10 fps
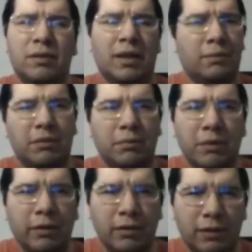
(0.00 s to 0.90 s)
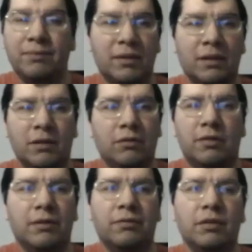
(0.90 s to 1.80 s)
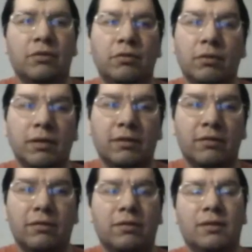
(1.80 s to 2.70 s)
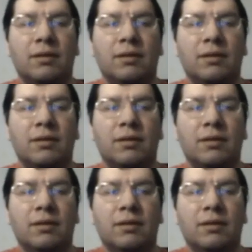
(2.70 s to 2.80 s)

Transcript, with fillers: Captain America, you'll definitely enjoy this.